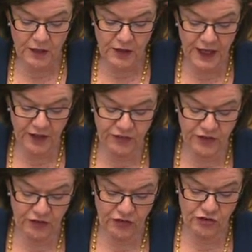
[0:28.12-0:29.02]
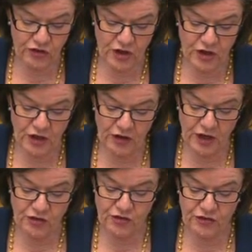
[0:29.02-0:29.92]
The last census showed an
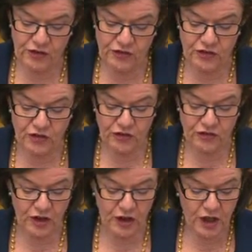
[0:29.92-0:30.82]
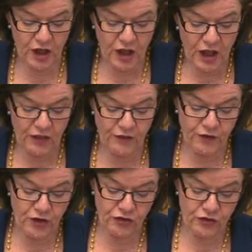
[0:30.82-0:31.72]
interesting statistic, and the
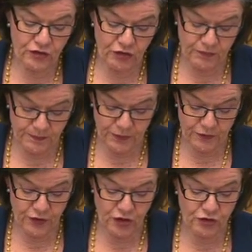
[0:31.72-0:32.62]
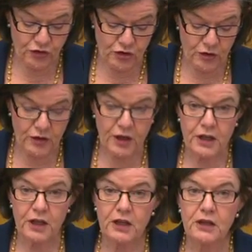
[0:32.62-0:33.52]
first group,
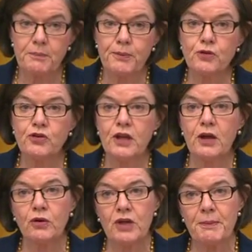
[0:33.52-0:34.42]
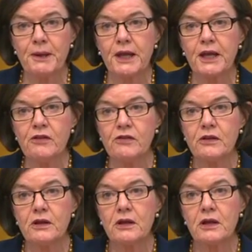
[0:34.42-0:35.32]
the Bhutanese or Nepalese,
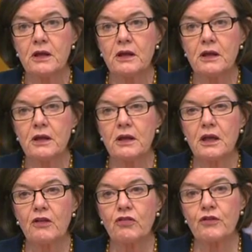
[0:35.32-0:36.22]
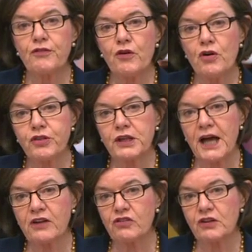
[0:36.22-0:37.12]
is the 4th
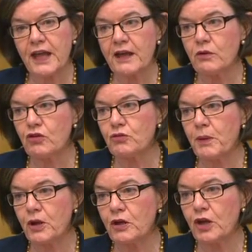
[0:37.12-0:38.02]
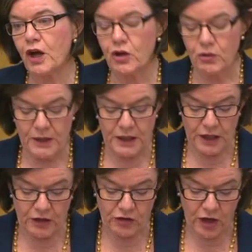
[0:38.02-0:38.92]
largest language spoken at home in
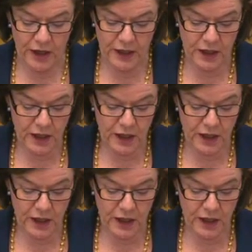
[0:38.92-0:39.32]
Indi.